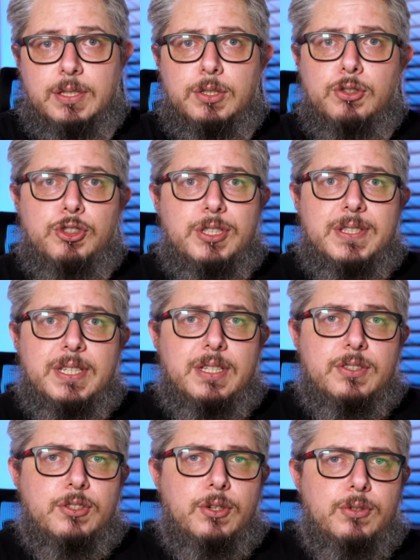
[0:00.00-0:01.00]
You just need
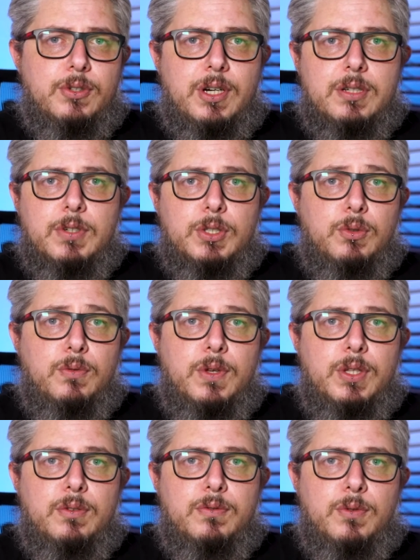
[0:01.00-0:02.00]
a screwdriver to
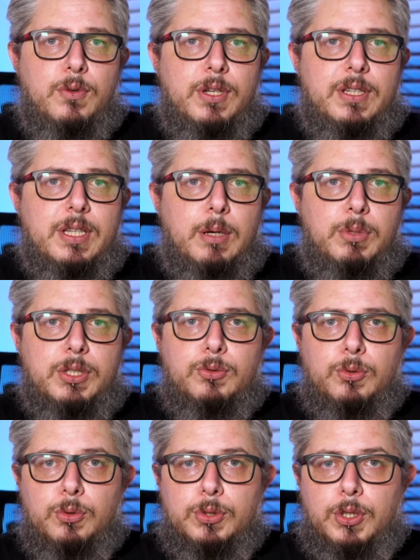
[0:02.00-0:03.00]
fit the phone and tablet
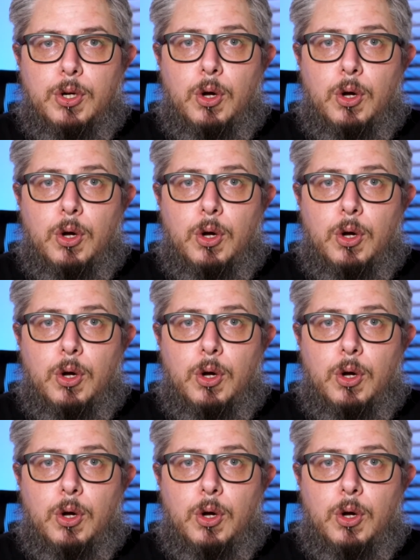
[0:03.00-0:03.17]
holder